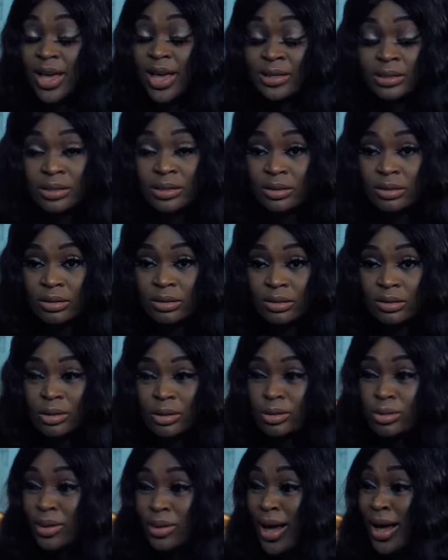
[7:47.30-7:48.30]
Yes.
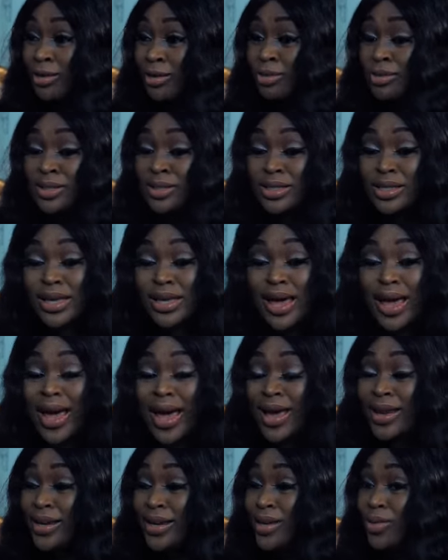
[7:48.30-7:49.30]
So I don't see
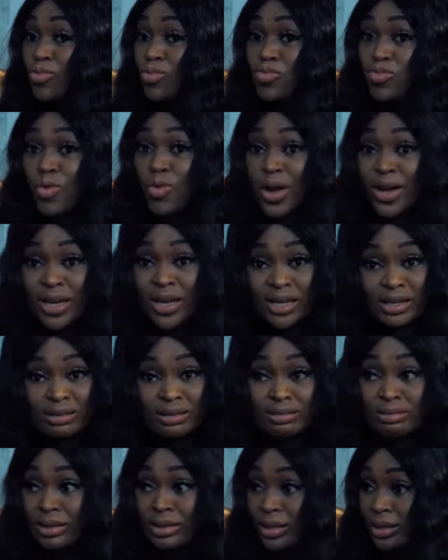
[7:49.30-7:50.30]
any way
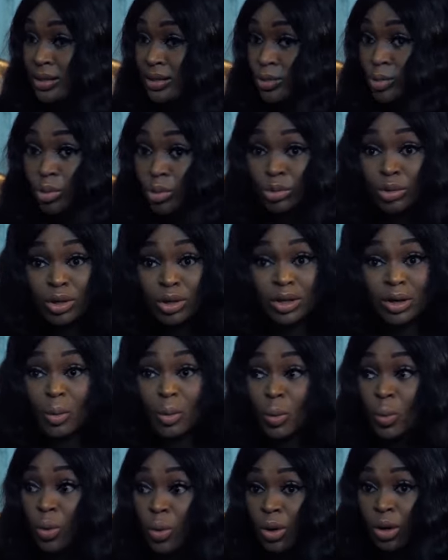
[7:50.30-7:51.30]
this will
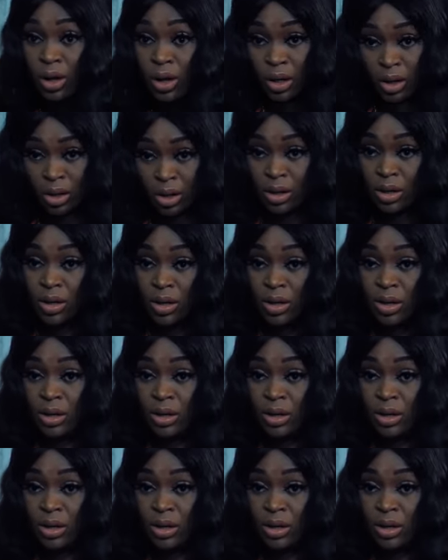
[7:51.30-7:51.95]
not work.